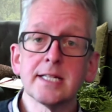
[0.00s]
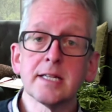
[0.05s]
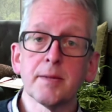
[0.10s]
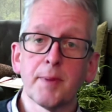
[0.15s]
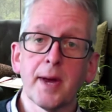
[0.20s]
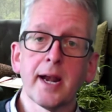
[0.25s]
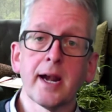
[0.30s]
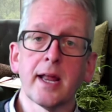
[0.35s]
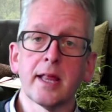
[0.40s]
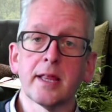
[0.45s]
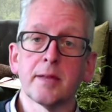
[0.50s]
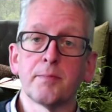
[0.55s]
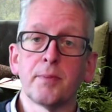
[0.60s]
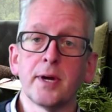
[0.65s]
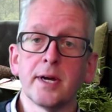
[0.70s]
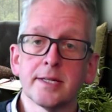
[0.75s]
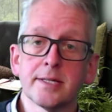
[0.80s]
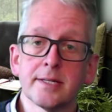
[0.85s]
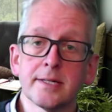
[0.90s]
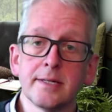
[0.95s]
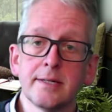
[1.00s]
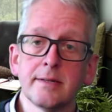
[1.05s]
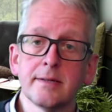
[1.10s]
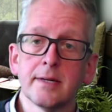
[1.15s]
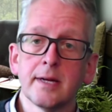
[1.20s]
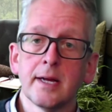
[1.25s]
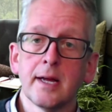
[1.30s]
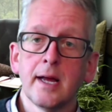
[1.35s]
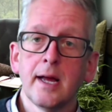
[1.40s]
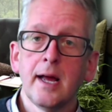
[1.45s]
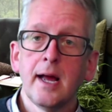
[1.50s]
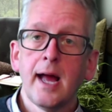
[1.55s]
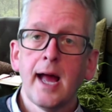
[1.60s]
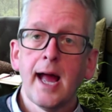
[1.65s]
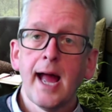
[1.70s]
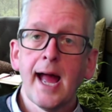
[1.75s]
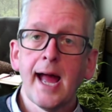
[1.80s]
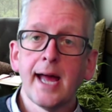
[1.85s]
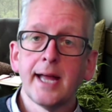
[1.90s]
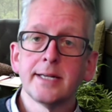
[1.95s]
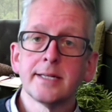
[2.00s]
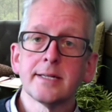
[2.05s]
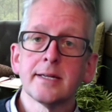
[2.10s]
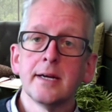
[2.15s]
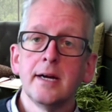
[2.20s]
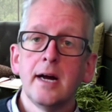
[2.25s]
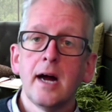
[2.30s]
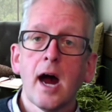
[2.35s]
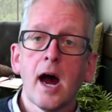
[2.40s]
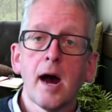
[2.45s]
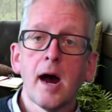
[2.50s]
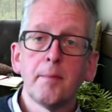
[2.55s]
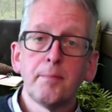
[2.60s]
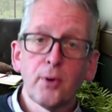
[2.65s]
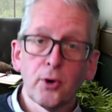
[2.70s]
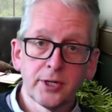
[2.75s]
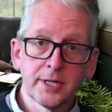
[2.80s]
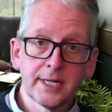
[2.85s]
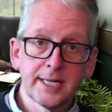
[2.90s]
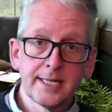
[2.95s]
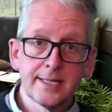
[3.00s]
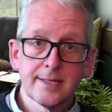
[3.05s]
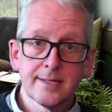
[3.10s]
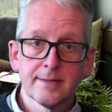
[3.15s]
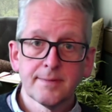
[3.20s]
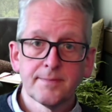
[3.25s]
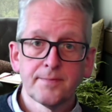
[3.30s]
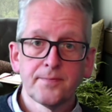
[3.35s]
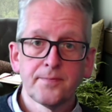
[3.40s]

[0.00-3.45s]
about another person, and our bodies.